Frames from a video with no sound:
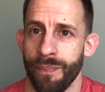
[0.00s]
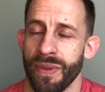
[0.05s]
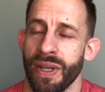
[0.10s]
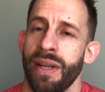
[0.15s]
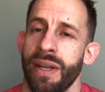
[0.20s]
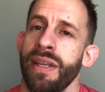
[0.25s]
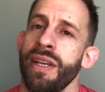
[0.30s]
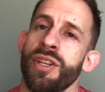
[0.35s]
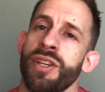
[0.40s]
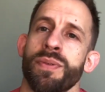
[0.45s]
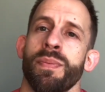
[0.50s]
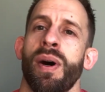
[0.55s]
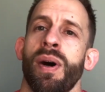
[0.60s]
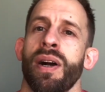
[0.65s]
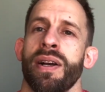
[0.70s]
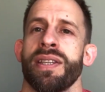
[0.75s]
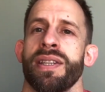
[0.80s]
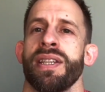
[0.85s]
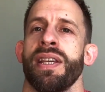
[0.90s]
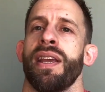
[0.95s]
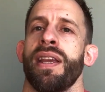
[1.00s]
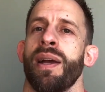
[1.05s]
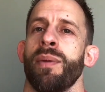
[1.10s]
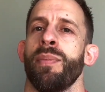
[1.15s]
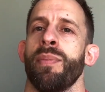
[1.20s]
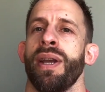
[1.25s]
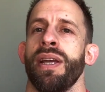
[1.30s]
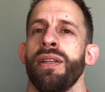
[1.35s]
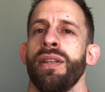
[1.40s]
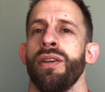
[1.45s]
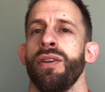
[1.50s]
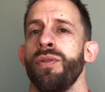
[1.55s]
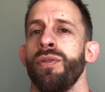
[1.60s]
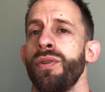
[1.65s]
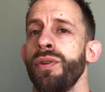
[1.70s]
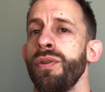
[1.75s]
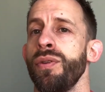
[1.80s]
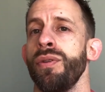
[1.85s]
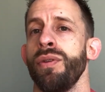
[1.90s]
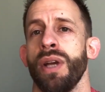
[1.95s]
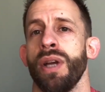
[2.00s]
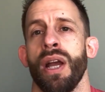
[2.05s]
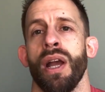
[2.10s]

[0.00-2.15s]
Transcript: And each marketing campaign that you do,